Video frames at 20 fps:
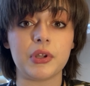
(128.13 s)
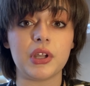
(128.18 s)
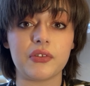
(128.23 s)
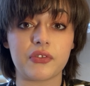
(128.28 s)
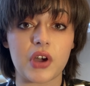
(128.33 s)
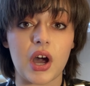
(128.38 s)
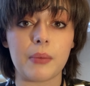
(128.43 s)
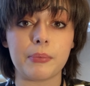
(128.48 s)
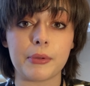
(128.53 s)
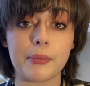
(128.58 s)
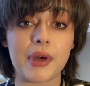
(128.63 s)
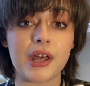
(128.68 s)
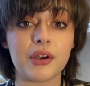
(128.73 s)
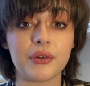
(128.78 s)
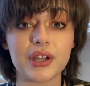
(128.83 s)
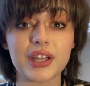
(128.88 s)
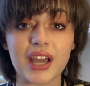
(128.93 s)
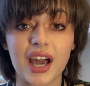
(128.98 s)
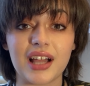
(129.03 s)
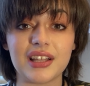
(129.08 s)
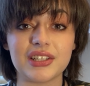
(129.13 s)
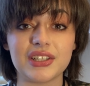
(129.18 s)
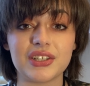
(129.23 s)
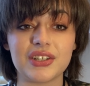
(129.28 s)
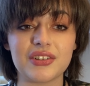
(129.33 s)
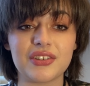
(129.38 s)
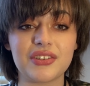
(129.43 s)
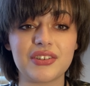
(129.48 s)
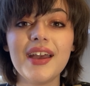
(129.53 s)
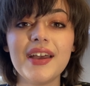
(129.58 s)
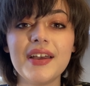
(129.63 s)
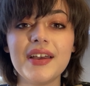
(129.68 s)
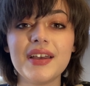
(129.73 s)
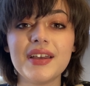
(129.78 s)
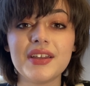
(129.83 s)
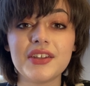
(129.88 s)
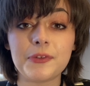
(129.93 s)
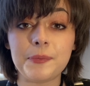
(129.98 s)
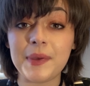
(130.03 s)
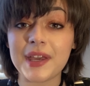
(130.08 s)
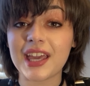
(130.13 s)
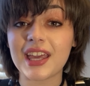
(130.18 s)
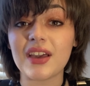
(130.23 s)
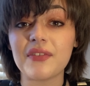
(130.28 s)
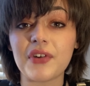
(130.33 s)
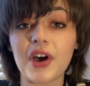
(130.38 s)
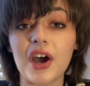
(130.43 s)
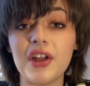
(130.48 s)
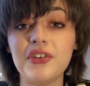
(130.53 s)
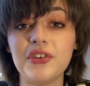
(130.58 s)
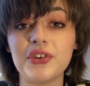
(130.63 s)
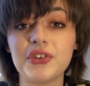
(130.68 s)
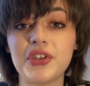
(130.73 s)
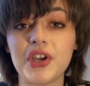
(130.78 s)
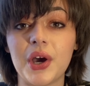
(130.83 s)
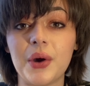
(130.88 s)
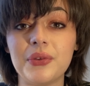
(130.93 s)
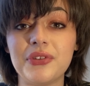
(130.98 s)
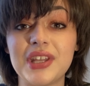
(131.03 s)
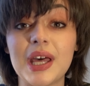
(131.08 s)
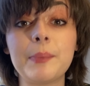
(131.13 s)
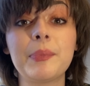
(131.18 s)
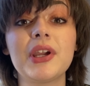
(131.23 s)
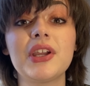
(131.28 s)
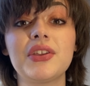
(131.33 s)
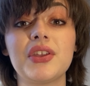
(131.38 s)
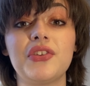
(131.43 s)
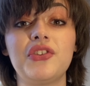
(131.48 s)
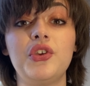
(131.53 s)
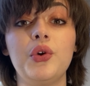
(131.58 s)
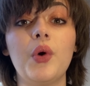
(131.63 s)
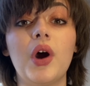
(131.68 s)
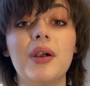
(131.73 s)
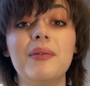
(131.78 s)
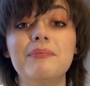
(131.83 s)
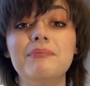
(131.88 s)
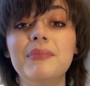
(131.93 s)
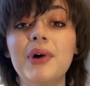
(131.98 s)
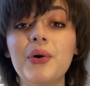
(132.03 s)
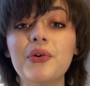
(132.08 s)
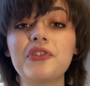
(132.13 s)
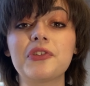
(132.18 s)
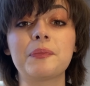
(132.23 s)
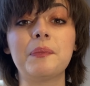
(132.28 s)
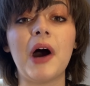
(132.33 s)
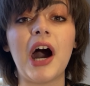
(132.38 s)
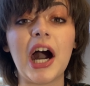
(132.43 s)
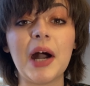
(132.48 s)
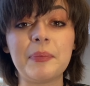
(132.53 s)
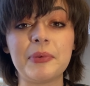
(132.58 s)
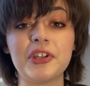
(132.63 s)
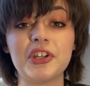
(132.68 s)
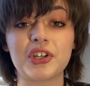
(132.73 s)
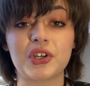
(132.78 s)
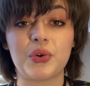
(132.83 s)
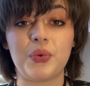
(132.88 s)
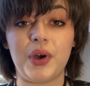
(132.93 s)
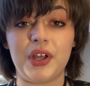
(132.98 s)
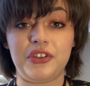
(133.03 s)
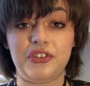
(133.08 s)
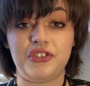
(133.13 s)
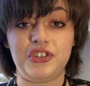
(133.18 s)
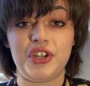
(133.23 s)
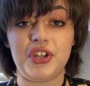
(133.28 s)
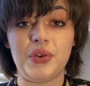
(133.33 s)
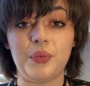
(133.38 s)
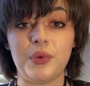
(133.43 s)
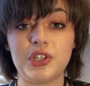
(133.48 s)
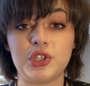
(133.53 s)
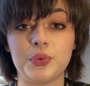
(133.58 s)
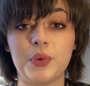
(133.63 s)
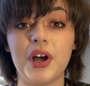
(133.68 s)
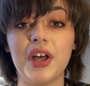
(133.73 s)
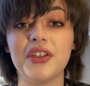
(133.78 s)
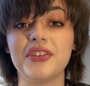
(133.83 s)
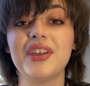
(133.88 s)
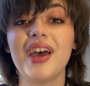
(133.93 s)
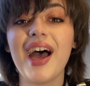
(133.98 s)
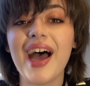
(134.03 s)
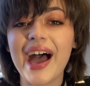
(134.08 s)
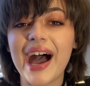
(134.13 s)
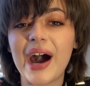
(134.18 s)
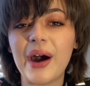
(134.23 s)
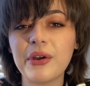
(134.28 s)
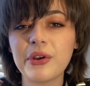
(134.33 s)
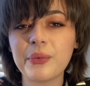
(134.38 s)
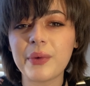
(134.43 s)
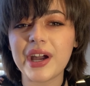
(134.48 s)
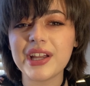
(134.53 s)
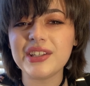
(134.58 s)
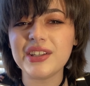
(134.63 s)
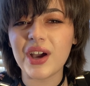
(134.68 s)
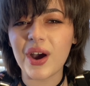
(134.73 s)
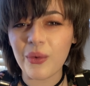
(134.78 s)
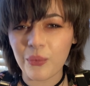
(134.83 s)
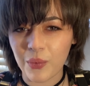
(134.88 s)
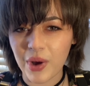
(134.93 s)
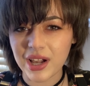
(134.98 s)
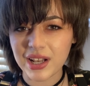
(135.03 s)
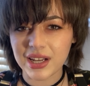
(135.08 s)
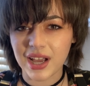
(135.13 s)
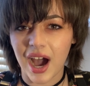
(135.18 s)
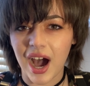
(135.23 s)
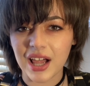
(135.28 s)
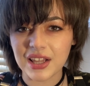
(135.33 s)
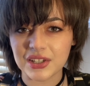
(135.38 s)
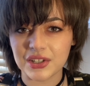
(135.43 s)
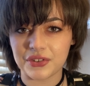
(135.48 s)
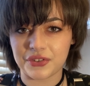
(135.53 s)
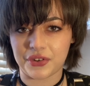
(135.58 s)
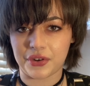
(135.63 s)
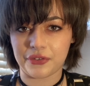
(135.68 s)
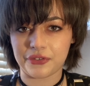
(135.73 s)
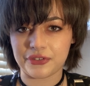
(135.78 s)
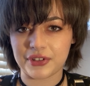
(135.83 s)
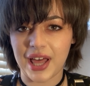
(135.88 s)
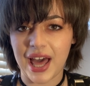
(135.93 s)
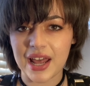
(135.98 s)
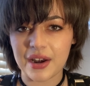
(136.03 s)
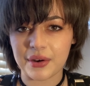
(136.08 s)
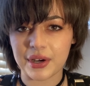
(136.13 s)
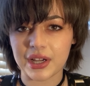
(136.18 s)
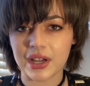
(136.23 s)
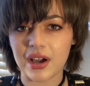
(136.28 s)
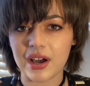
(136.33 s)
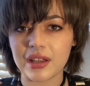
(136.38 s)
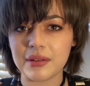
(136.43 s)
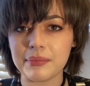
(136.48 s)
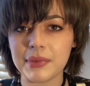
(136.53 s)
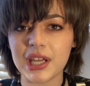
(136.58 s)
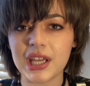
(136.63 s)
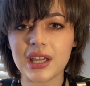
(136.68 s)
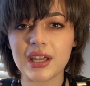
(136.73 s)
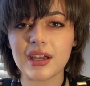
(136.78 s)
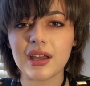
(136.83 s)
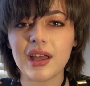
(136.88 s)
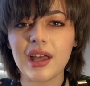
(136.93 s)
of complementary colors. Speaking of undertones, that brings us to our most popular question, which was, how do I know what colors are flattering on me?